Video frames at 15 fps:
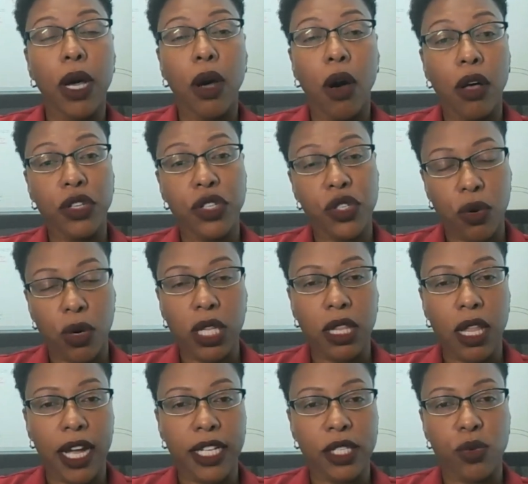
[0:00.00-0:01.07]
also
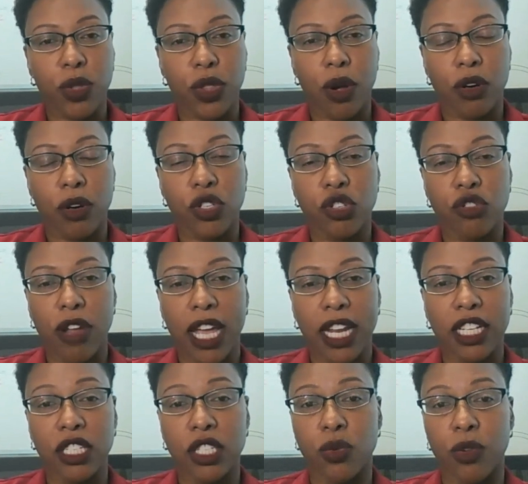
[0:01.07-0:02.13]
aligns with our
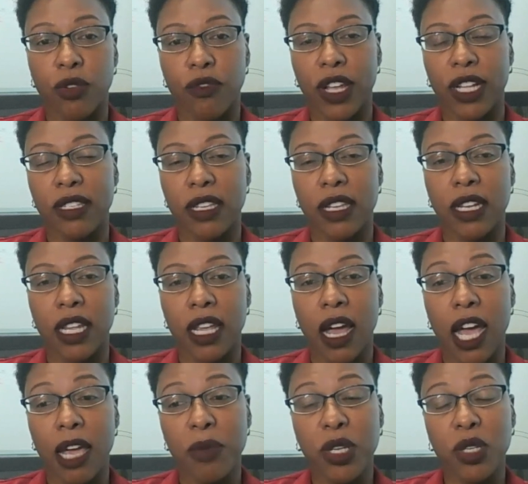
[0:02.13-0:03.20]
strategy to advance
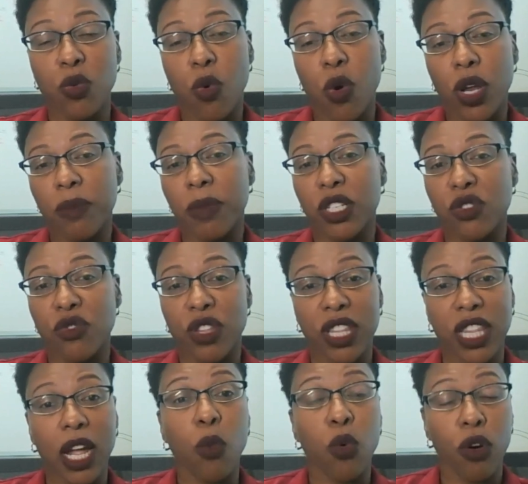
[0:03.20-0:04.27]
EDI, because we want to make sure
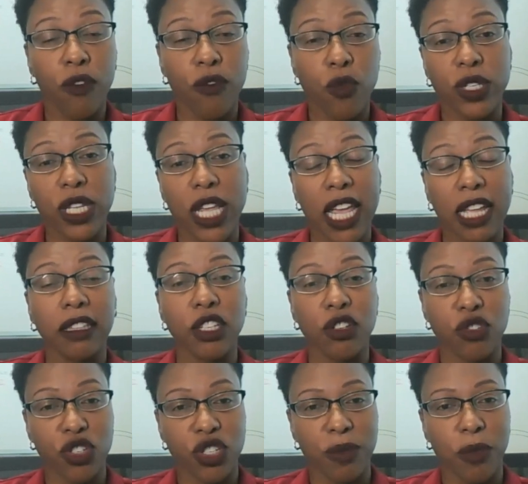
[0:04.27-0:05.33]
that workforce and
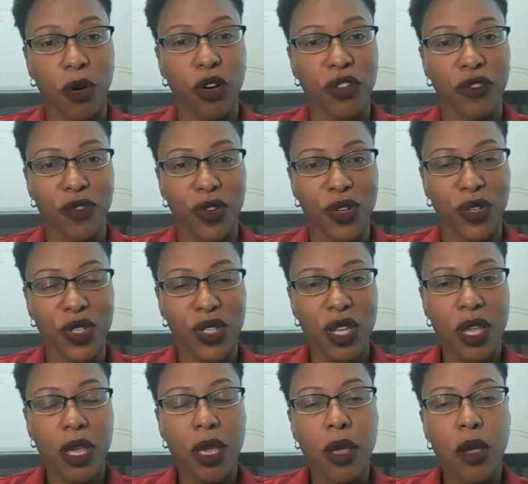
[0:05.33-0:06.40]
leadership are diverse.
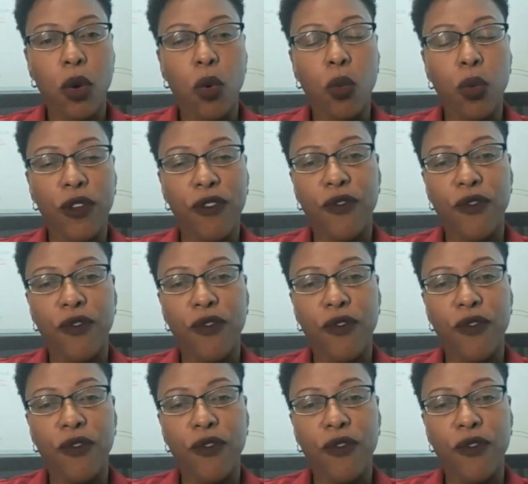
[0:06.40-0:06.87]
We